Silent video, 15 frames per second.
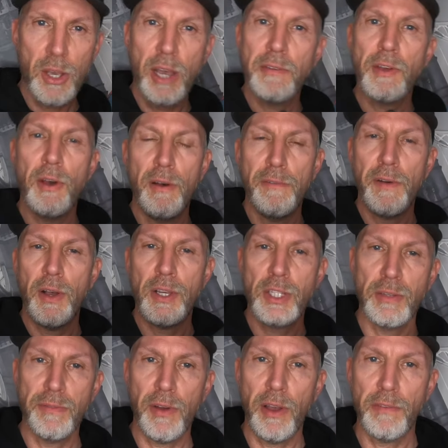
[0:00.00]
I've got a
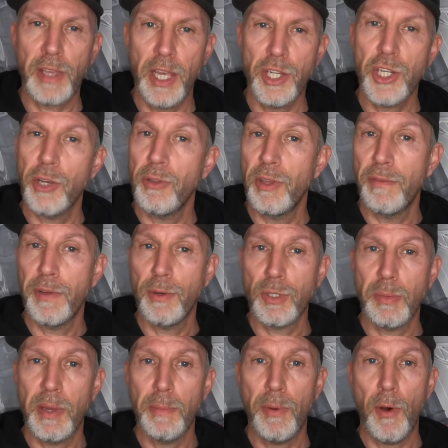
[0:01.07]
fast 5K shoe that feels a
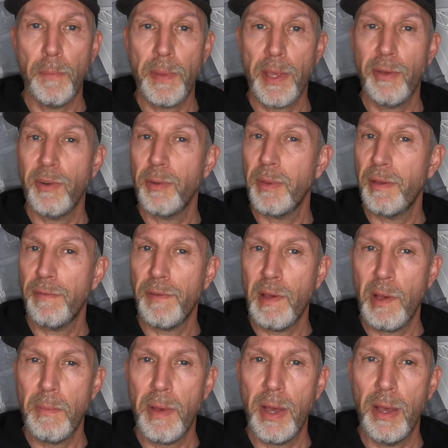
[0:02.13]
bit poppier and a bit
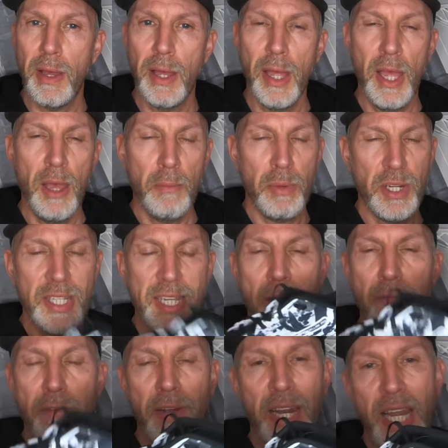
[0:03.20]
firmer. But
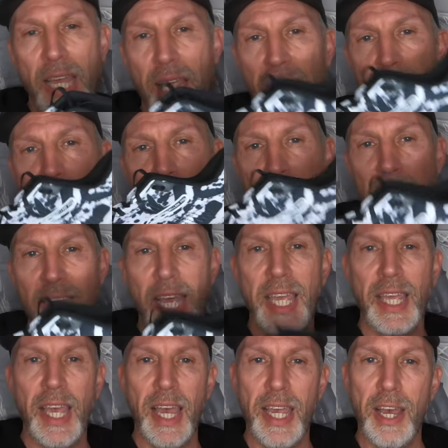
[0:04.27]
definitely from the
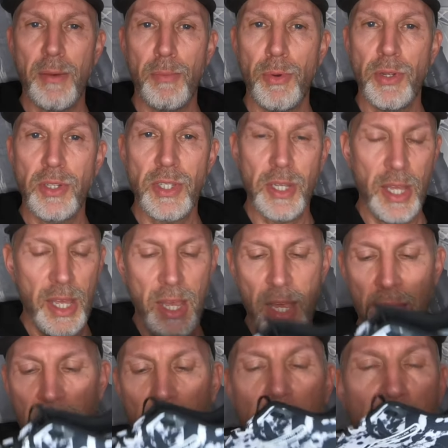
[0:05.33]
10K upwards,
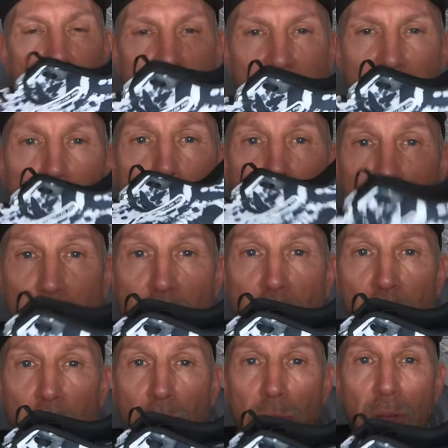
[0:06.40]
this is a must
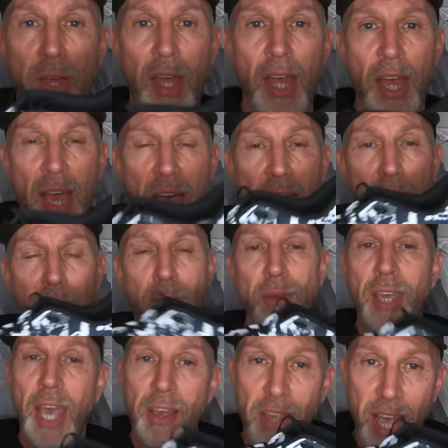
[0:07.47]
shoe. And if you can
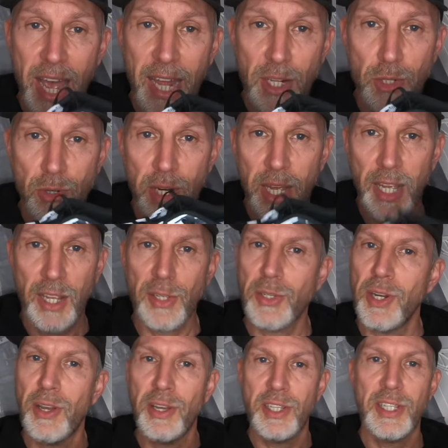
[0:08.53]
get your hands on it, because I
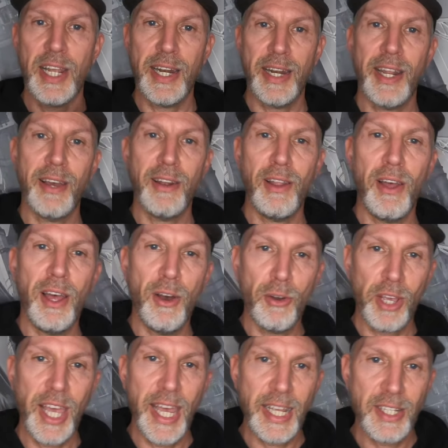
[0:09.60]
know it's sending out like
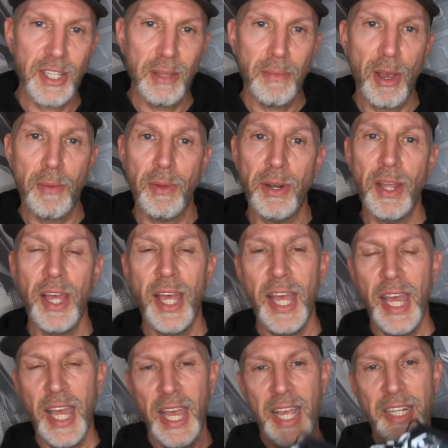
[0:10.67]
hotcakes at the moment,
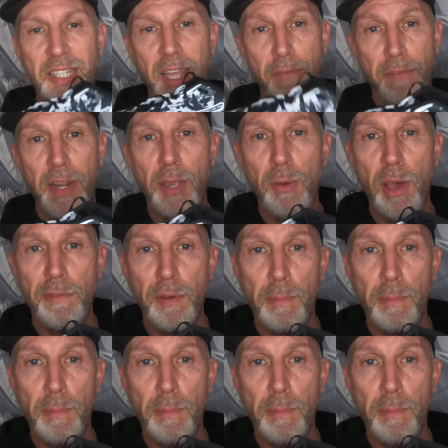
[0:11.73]
it's definitely worth a